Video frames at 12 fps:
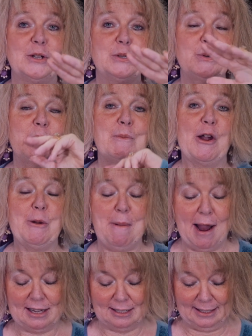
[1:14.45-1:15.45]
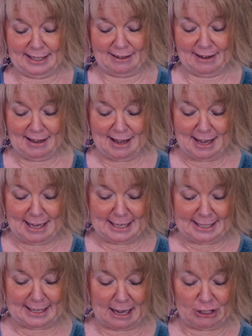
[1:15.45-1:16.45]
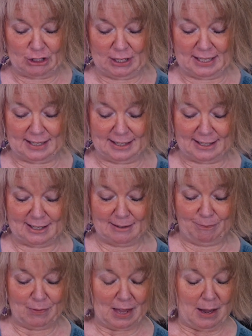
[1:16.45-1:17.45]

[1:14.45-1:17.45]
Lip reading: is when Mary Magdalene saw Jesus.